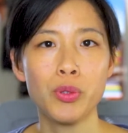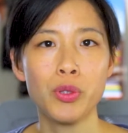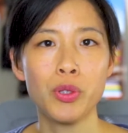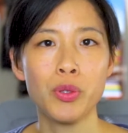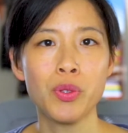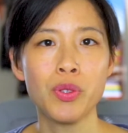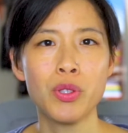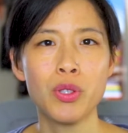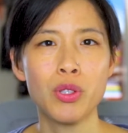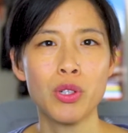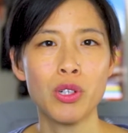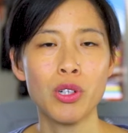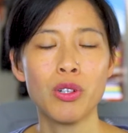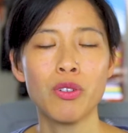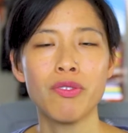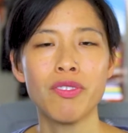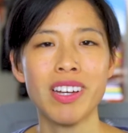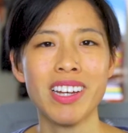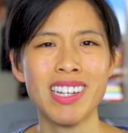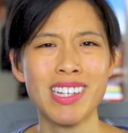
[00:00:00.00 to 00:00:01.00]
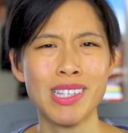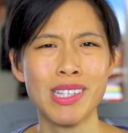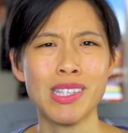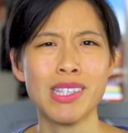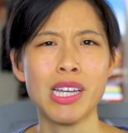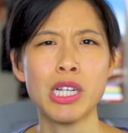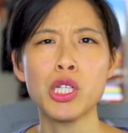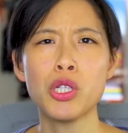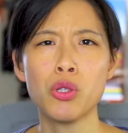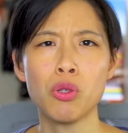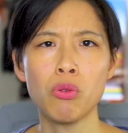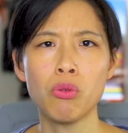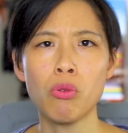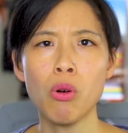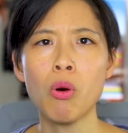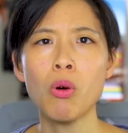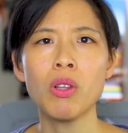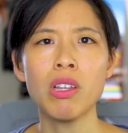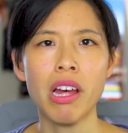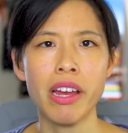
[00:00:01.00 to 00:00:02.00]
to serve an essential
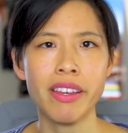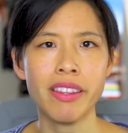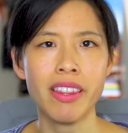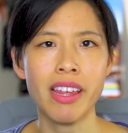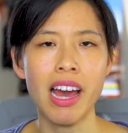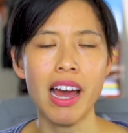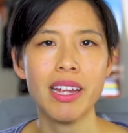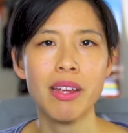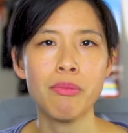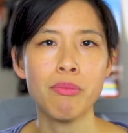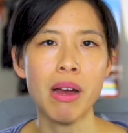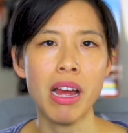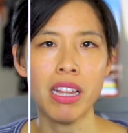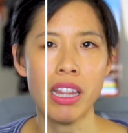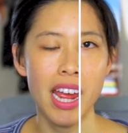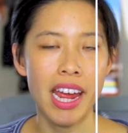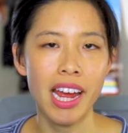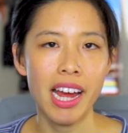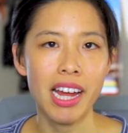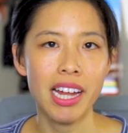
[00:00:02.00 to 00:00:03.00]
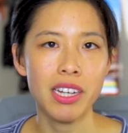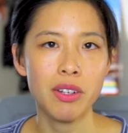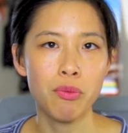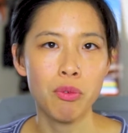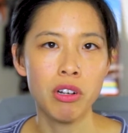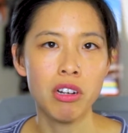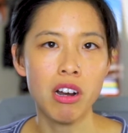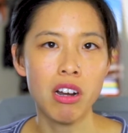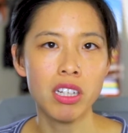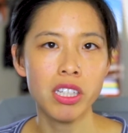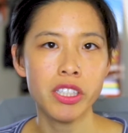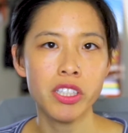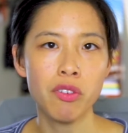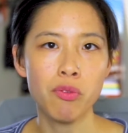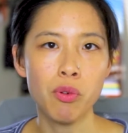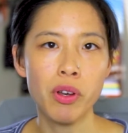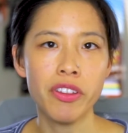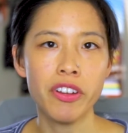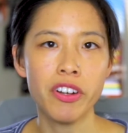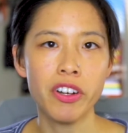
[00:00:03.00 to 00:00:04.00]
role like that in my life. Regardless
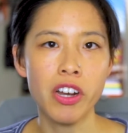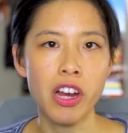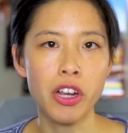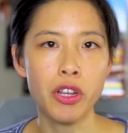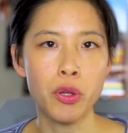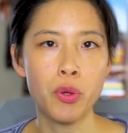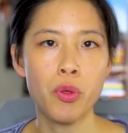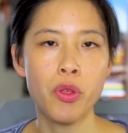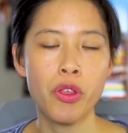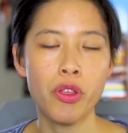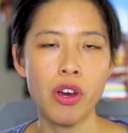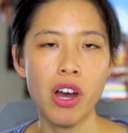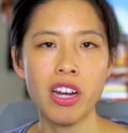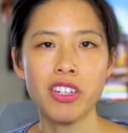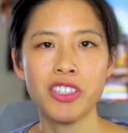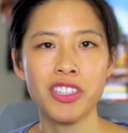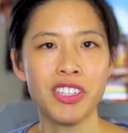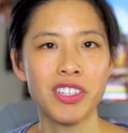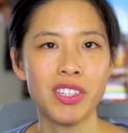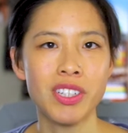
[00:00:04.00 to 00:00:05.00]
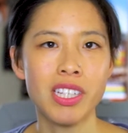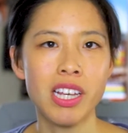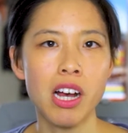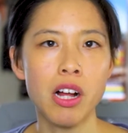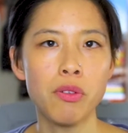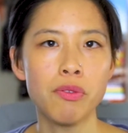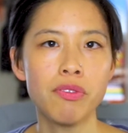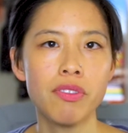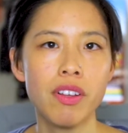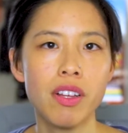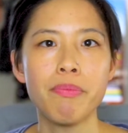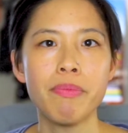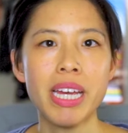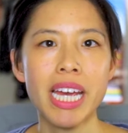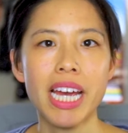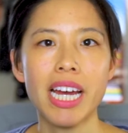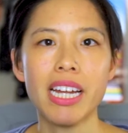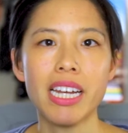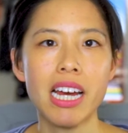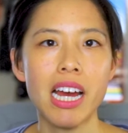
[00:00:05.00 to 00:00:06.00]
of whether or not you thought to yourself,
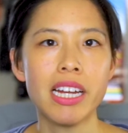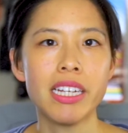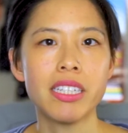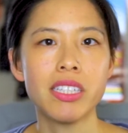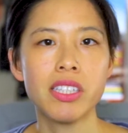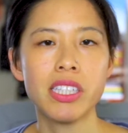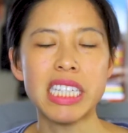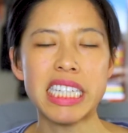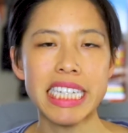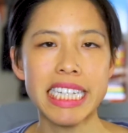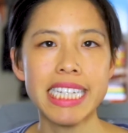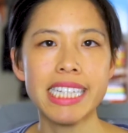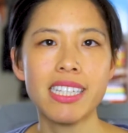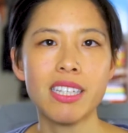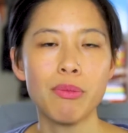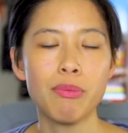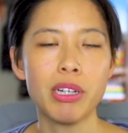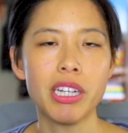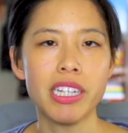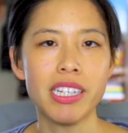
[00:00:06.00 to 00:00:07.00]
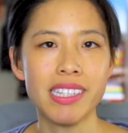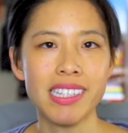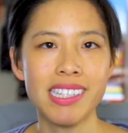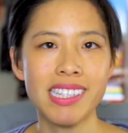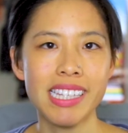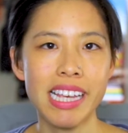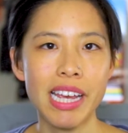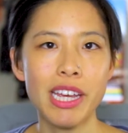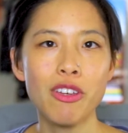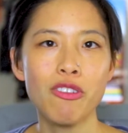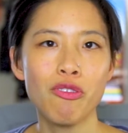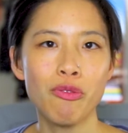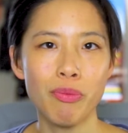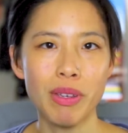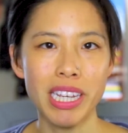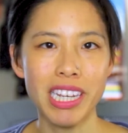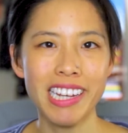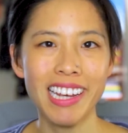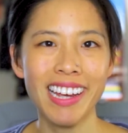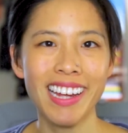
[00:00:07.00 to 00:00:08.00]
man, I just need somebody to save
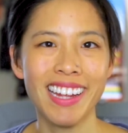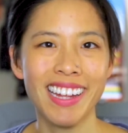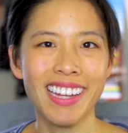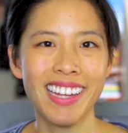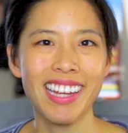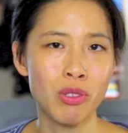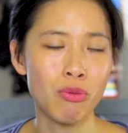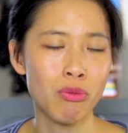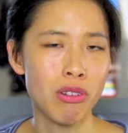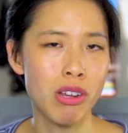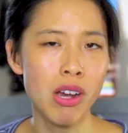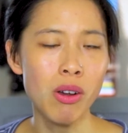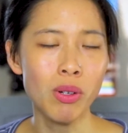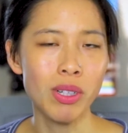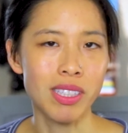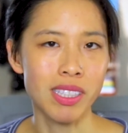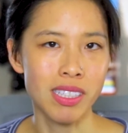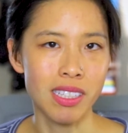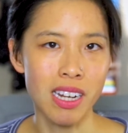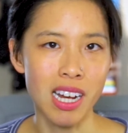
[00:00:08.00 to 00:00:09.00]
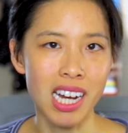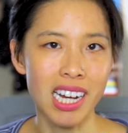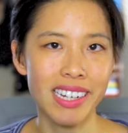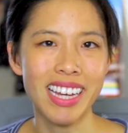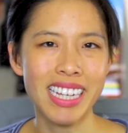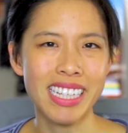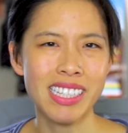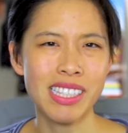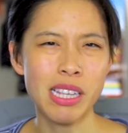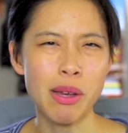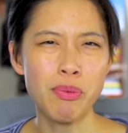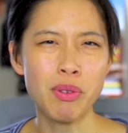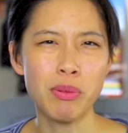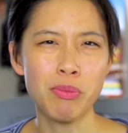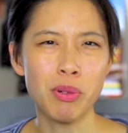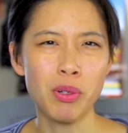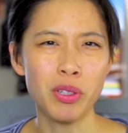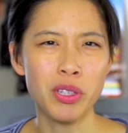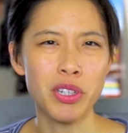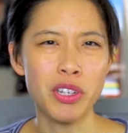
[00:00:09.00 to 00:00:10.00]
me. It's not
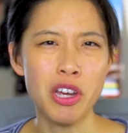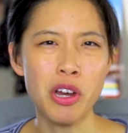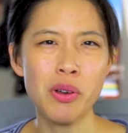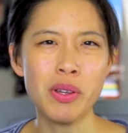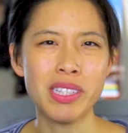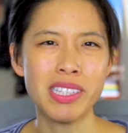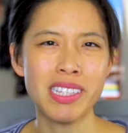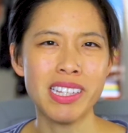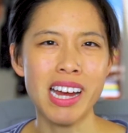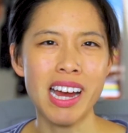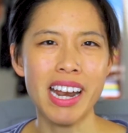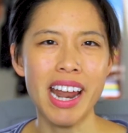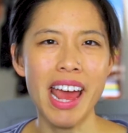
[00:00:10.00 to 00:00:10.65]
acceptable. It's not